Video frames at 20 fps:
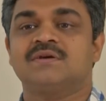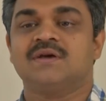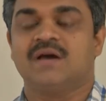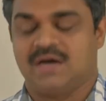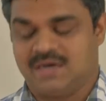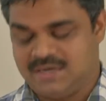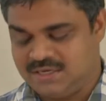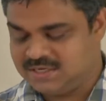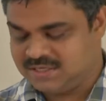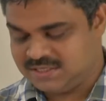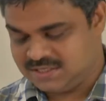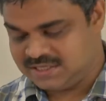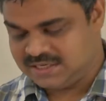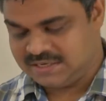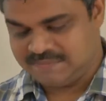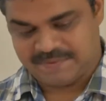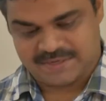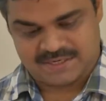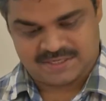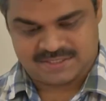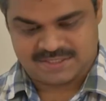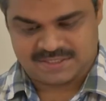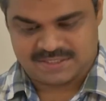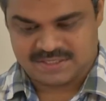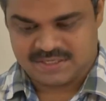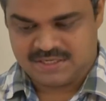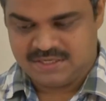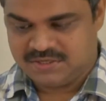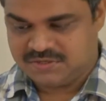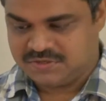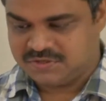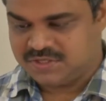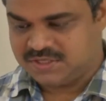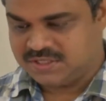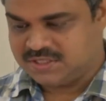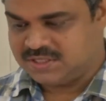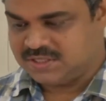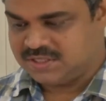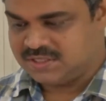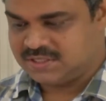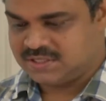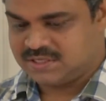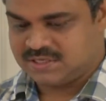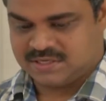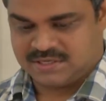It is independent set. So, this is